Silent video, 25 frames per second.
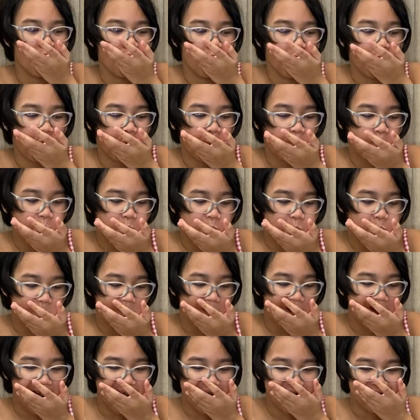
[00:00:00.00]

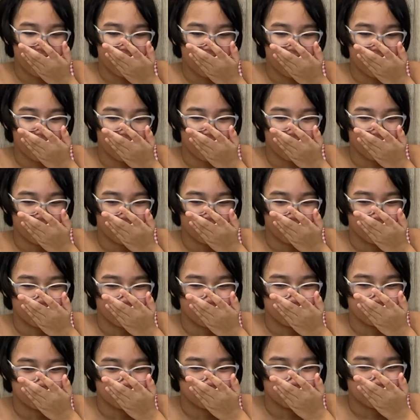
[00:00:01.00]

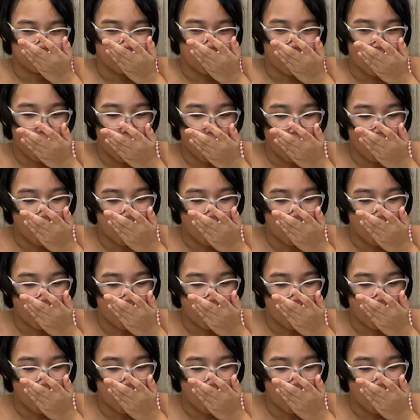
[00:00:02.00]
Nothing is said.